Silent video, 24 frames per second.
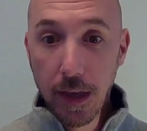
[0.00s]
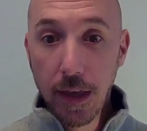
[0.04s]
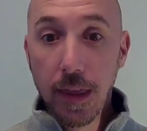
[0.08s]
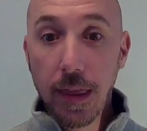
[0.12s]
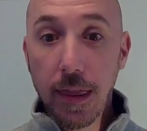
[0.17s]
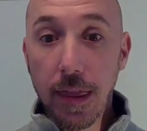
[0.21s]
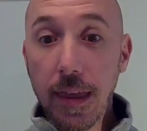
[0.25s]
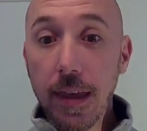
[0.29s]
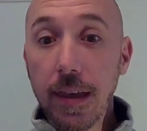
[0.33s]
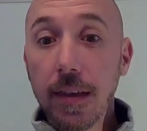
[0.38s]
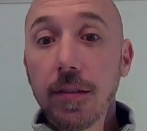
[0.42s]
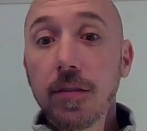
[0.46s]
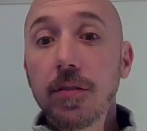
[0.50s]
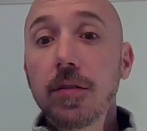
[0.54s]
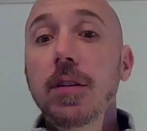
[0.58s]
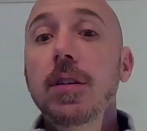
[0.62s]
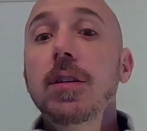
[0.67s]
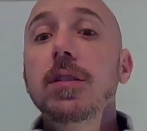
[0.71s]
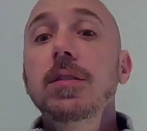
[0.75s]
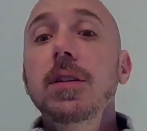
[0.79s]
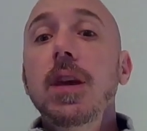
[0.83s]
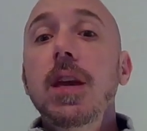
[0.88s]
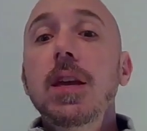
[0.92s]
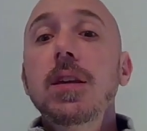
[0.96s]
This
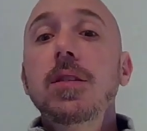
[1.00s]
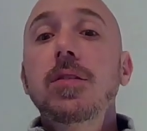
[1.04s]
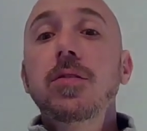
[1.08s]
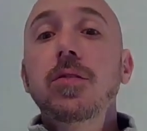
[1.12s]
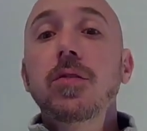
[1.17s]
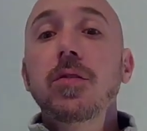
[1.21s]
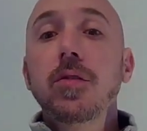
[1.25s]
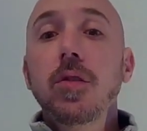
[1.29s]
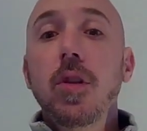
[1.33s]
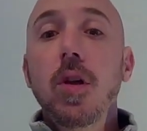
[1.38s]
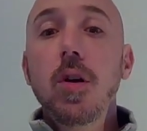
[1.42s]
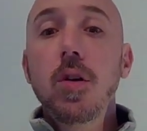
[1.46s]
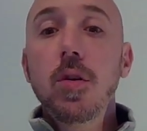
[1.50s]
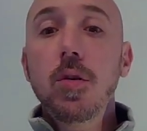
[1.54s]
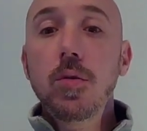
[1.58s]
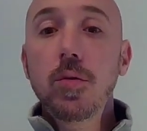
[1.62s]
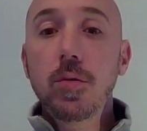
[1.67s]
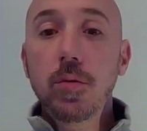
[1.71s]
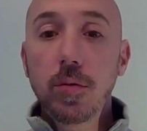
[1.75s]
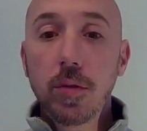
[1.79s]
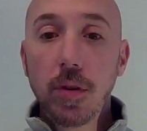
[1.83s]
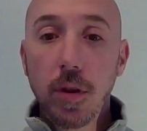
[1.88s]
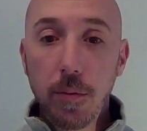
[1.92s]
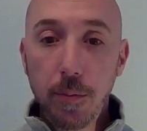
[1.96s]
is a slow,
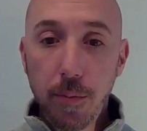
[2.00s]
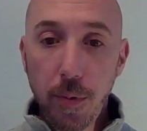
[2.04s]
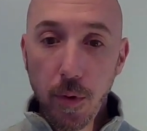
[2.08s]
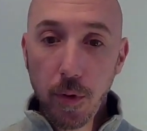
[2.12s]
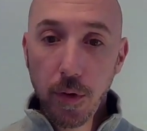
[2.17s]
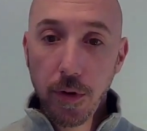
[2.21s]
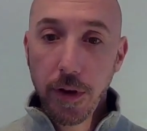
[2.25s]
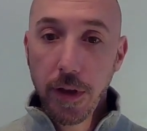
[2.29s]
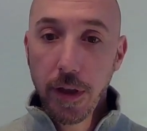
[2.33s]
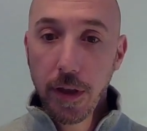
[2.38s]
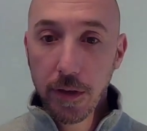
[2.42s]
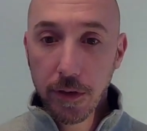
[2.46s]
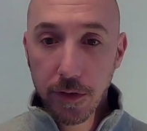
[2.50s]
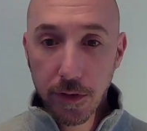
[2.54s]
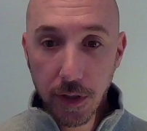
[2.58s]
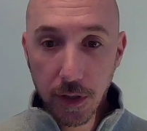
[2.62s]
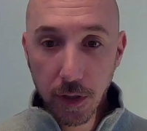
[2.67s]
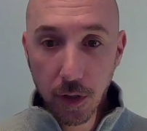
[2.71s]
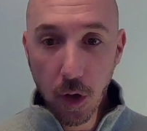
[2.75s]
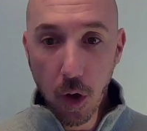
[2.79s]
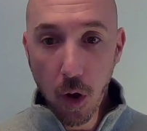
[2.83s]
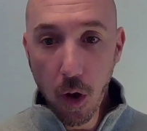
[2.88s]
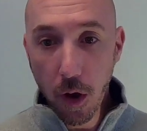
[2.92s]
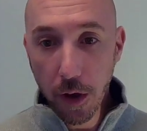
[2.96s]
laborious,
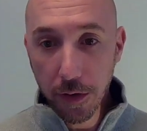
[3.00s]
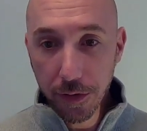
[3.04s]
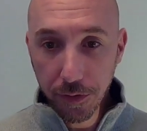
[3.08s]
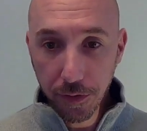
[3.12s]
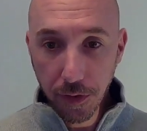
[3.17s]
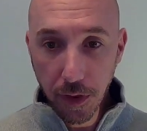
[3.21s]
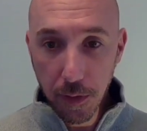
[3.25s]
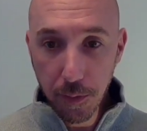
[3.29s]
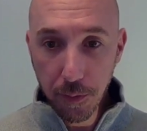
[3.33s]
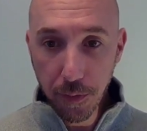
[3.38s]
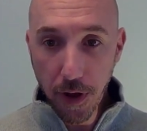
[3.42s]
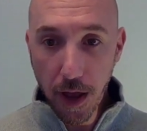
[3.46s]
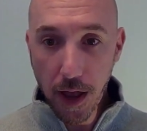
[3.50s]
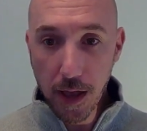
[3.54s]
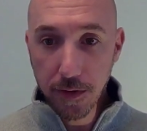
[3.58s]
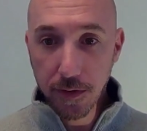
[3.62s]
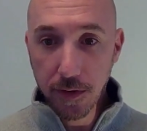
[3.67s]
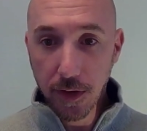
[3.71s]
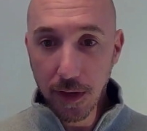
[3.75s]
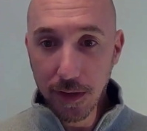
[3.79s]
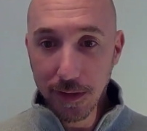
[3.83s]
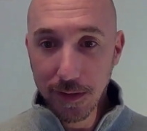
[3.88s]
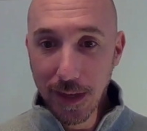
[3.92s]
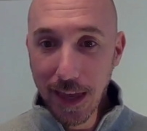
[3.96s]
and costly
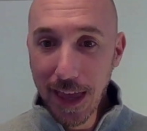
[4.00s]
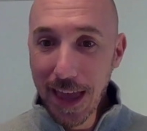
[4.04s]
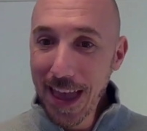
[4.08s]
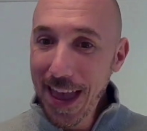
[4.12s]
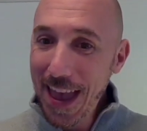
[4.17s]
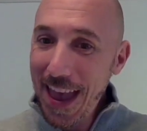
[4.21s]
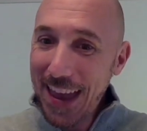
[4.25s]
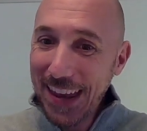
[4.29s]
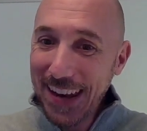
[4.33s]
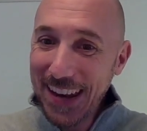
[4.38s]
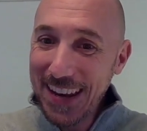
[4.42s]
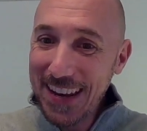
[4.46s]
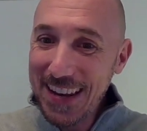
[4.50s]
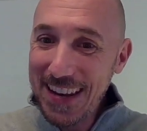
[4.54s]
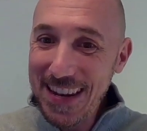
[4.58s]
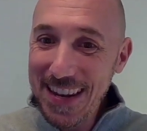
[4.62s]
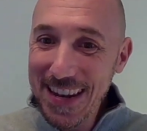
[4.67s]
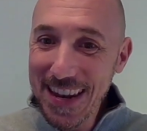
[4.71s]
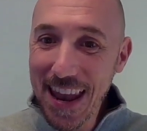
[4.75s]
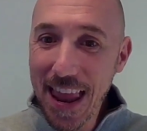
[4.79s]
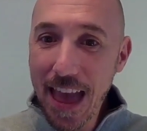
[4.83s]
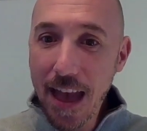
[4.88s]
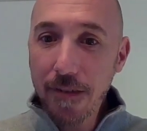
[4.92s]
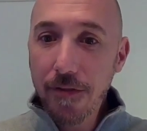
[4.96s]
process, and it
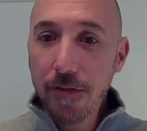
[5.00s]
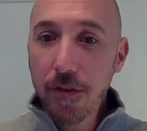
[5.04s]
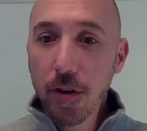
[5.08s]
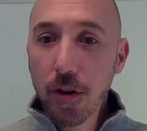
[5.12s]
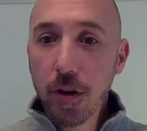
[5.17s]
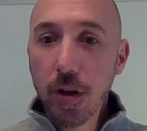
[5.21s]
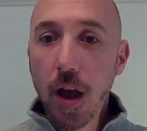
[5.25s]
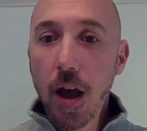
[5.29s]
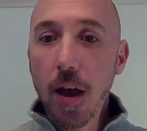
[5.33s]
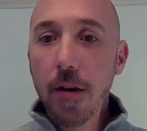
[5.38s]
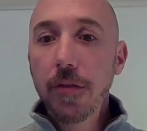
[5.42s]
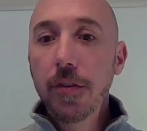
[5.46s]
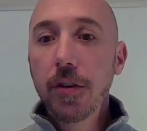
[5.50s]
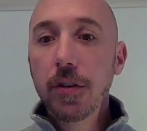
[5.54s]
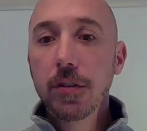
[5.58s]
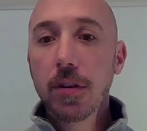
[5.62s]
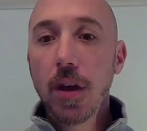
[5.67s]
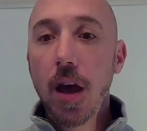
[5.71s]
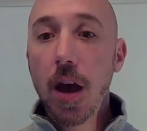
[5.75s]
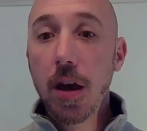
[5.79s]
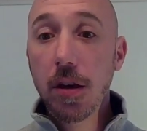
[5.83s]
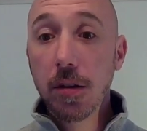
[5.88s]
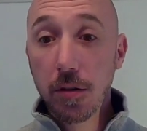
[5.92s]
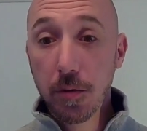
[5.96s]
never covers
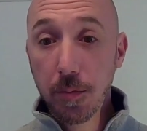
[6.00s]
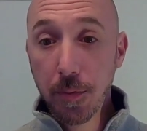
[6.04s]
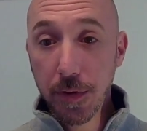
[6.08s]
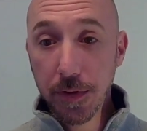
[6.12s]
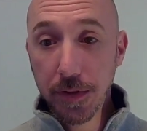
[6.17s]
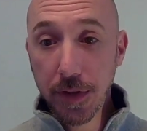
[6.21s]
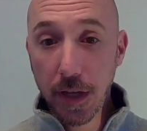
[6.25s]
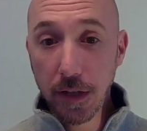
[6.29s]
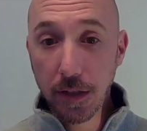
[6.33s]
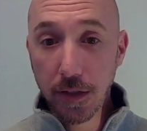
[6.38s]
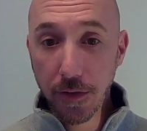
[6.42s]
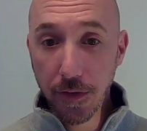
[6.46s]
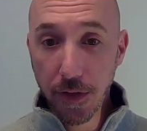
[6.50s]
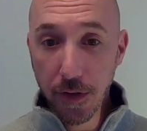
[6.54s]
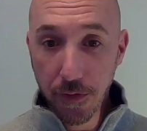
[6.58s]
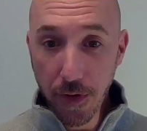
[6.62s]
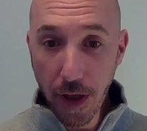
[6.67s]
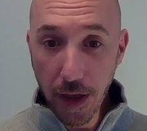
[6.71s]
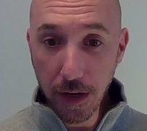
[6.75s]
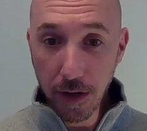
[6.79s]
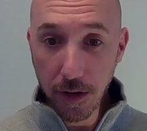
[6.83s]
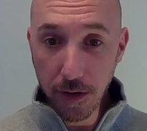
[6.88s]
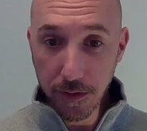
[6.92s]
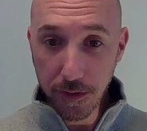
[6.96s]
100% of the
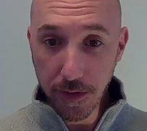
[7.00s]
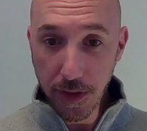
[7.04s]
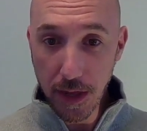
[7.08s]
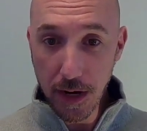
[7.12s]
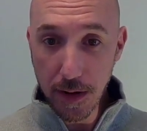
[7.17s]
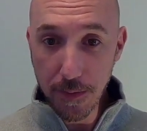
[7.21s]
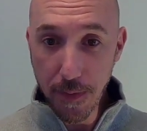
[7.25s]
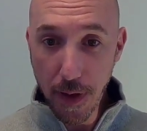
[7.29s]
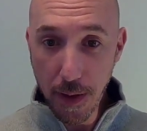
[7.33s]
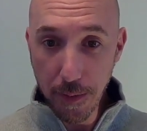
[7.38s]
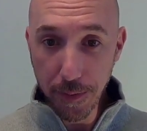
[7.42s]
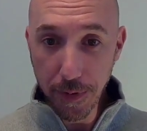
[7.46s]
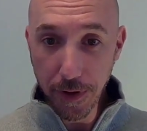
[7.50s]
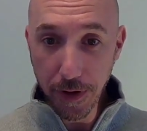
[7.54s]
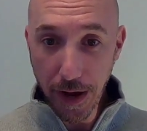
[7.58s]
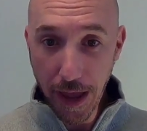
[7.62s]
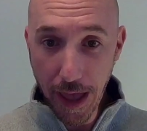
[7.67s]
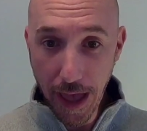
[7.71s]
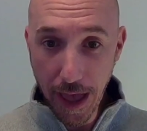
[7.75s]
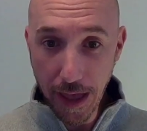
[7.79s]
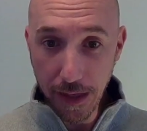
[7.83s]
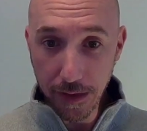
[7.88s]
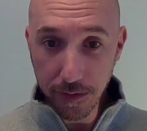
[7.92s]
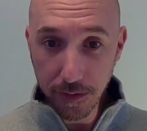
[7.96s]
records that a member
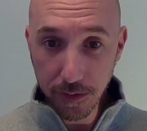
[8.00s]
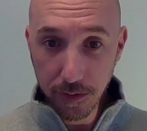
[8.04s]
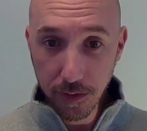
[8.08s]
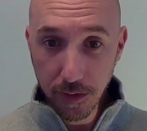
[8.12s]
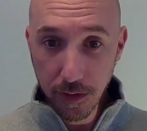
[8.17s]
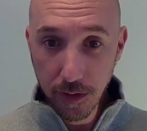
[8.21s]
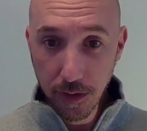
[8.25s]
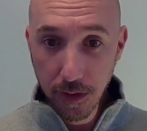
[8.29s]
has.